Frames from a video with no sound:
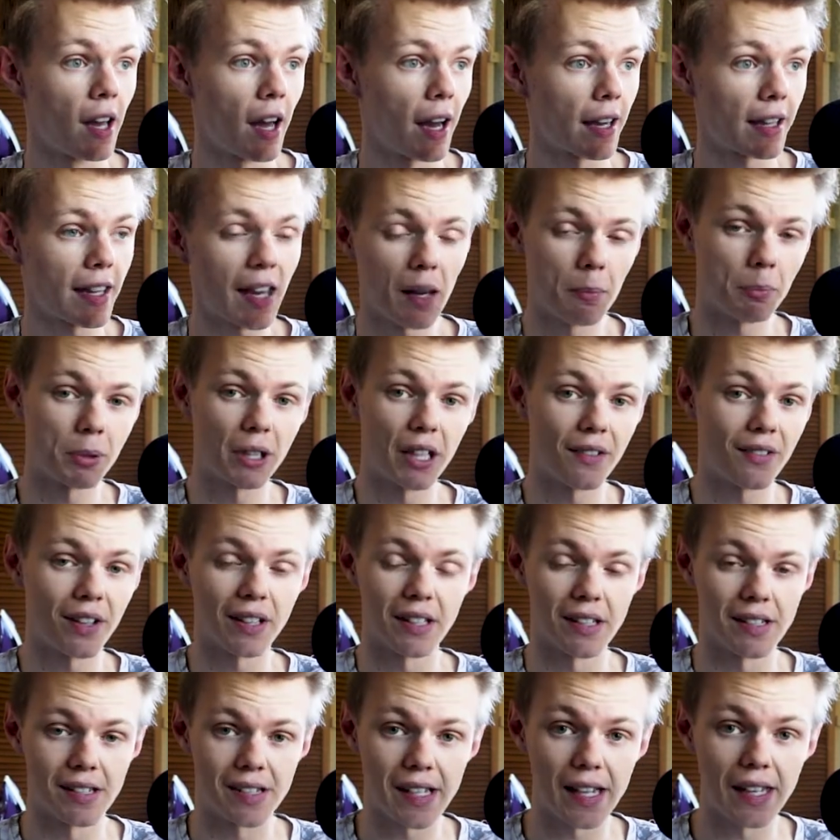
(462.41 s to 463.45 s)
I can't believe I
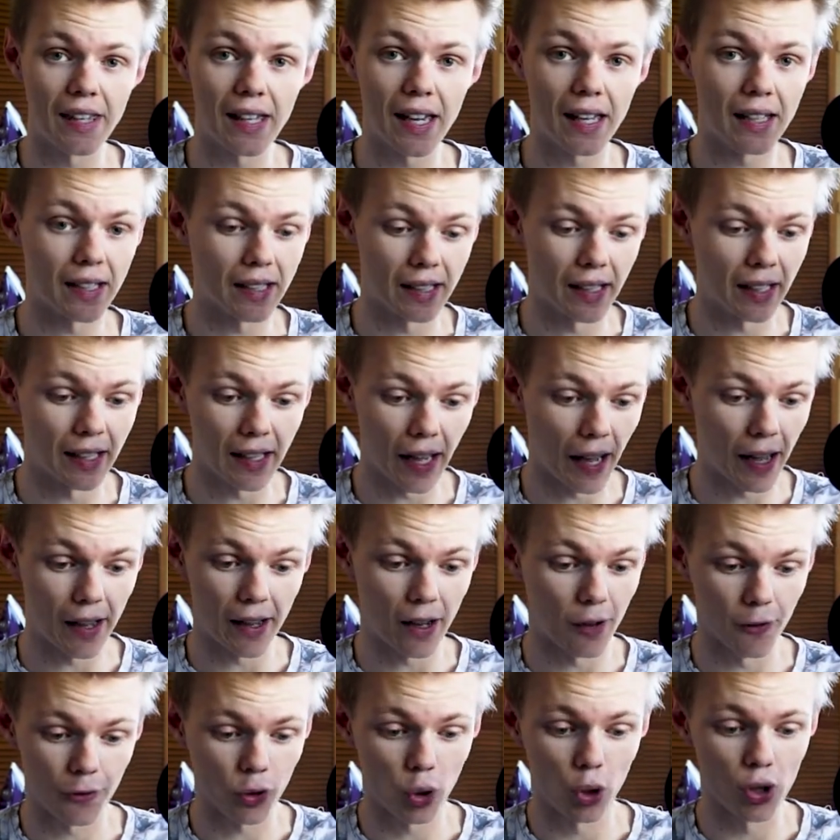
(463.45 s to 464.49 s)
didn't see that, and I
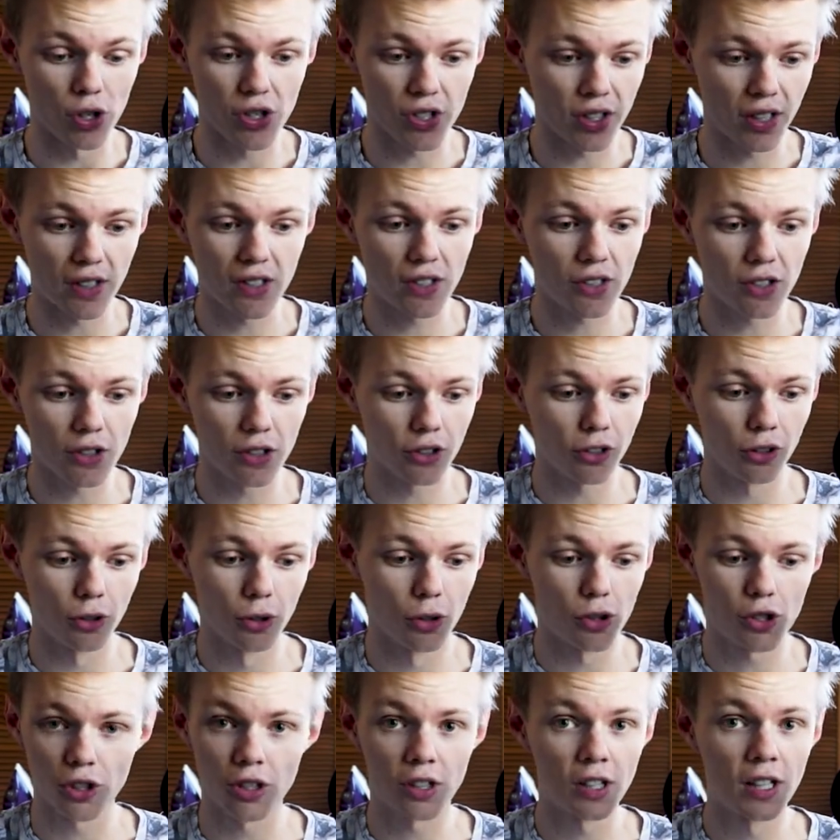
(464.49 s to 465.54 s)
of course that's the
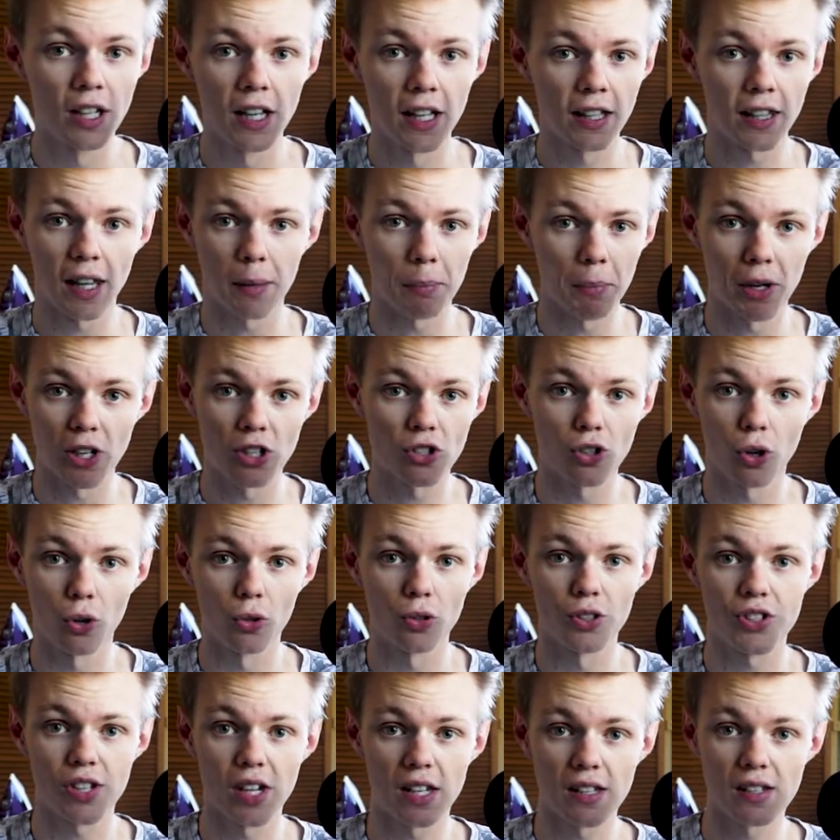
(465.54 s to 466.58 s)
solution, that makes
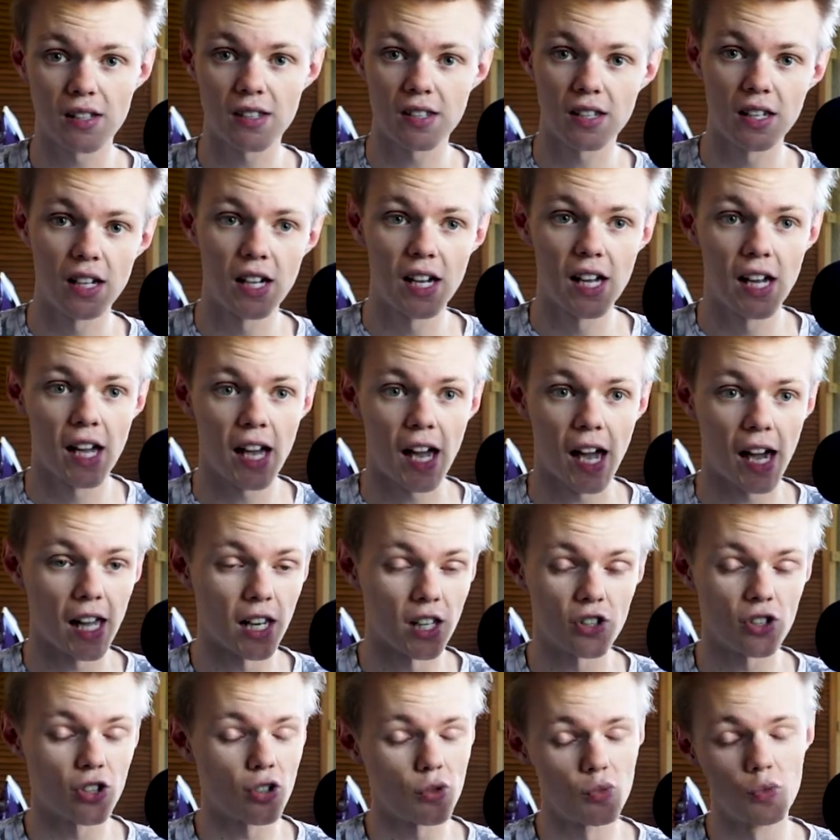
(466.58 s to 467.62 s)
total sense, and
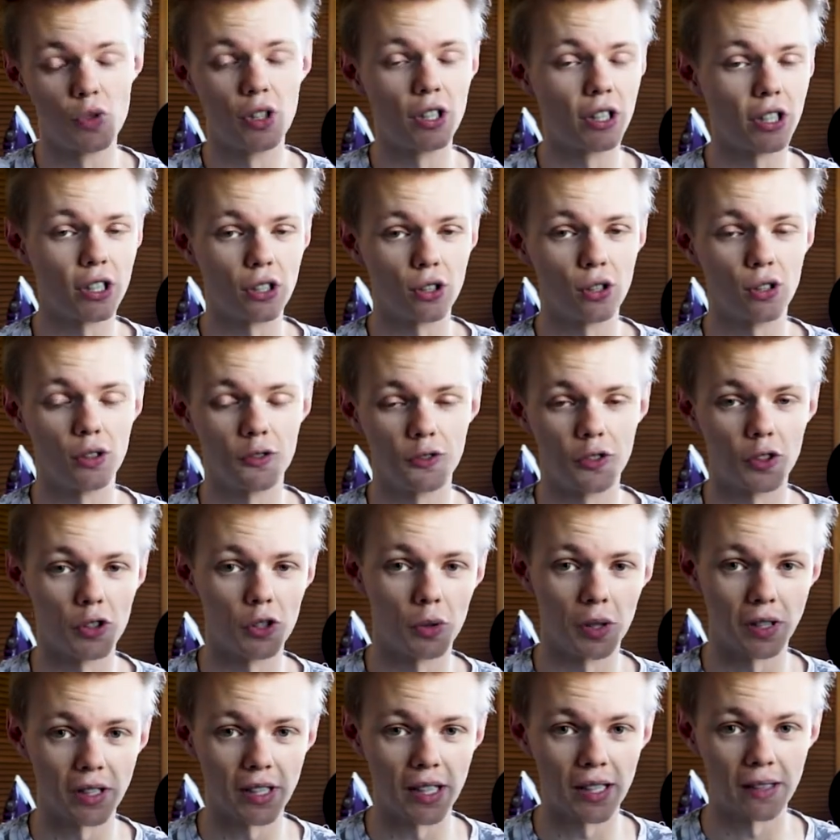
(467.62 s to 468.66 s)
it's just really good for
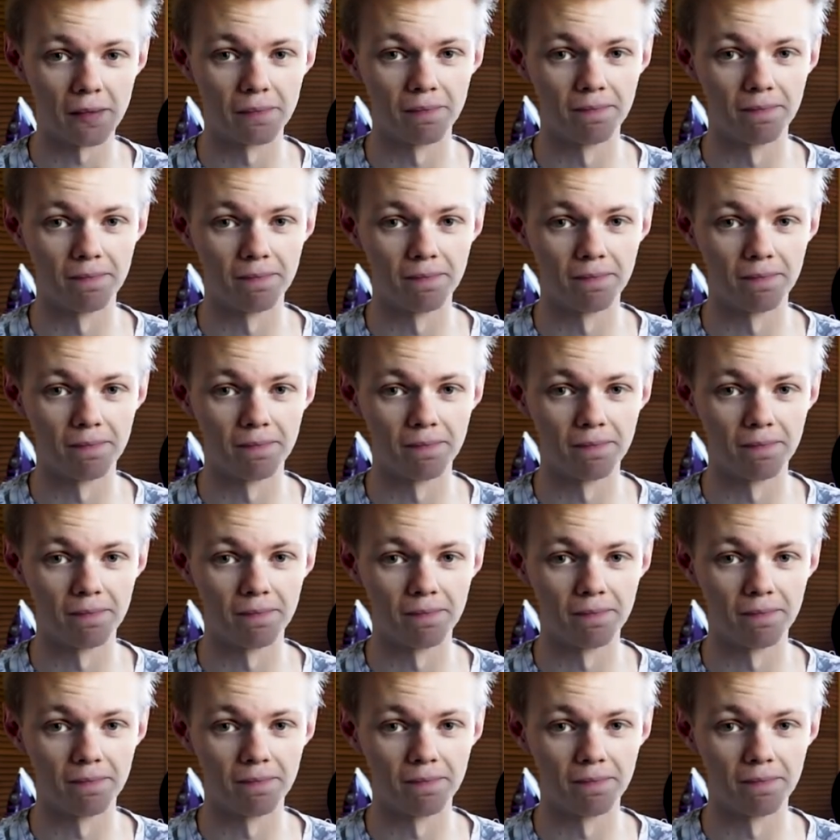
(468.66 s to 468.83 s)
doing that.